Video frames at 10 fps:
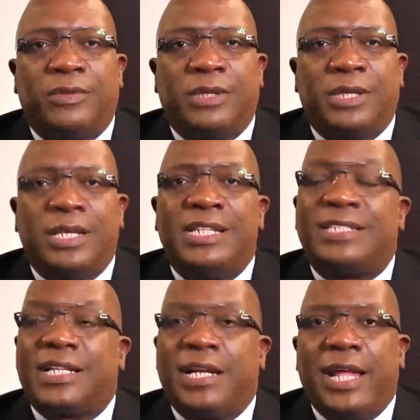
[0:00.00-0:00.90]

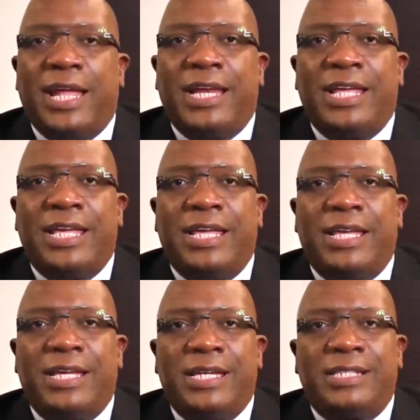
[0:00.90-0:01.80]
This clearly
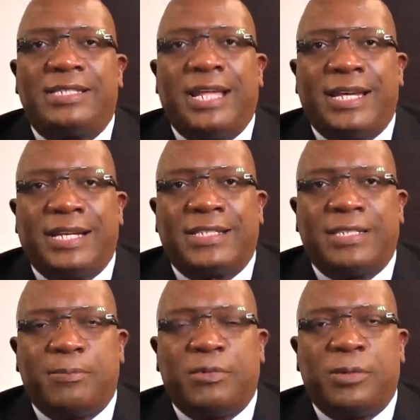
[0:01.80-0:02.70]
is not
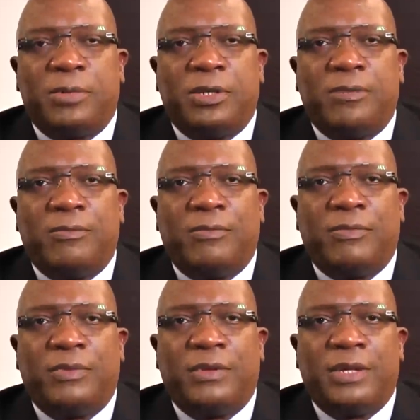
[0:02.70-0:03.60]
acceptable.
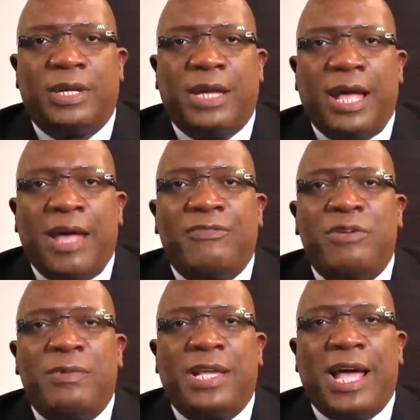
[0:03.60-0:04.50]
Having
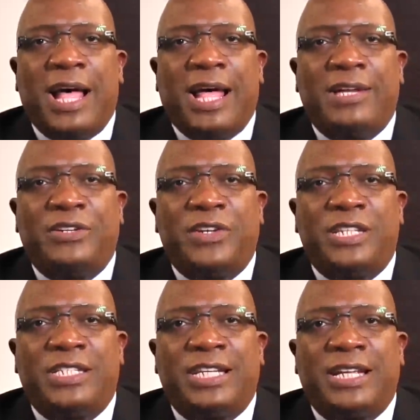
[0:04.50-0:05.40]
regard to the
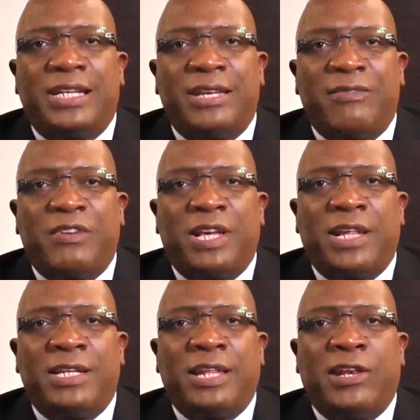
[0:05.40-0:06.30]

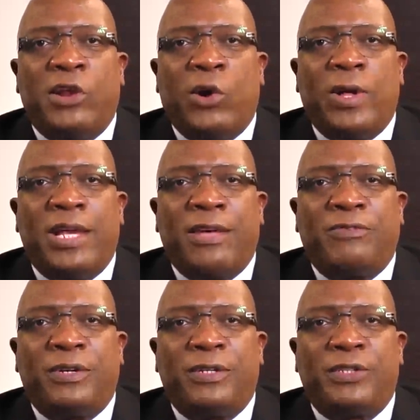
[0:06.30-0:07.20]
significantly lower
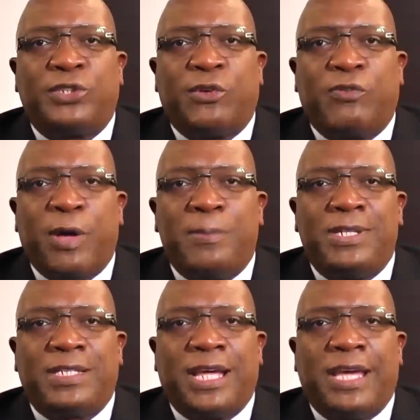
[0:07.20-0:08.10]
levels of
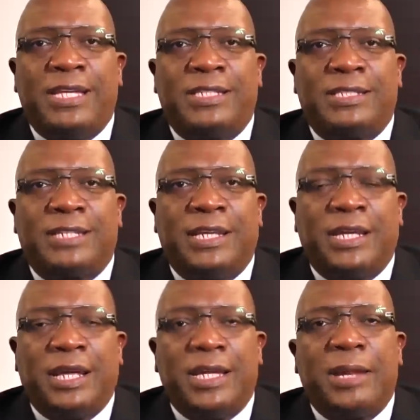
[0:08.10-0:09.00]
homicides
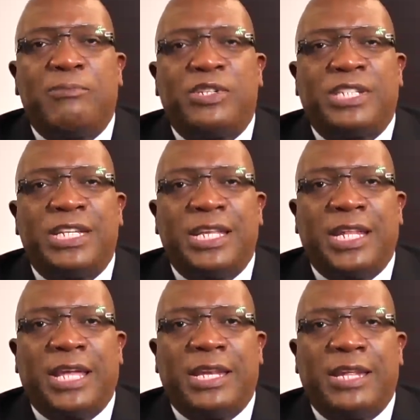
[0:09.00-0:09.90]
that
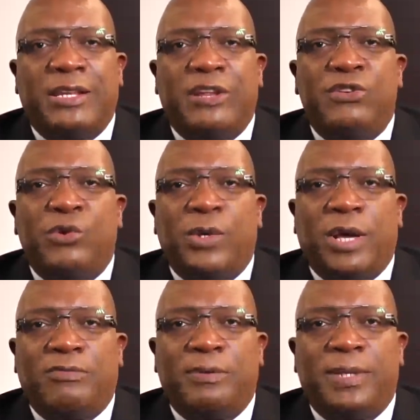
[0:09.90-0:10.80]
preceded the new
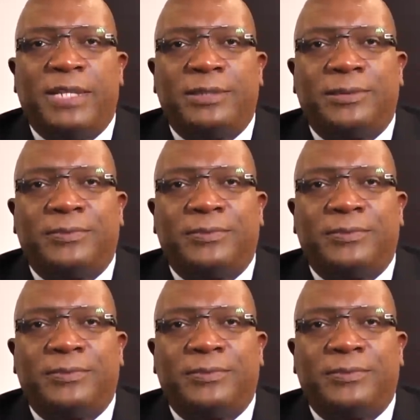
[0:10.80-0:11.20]
government,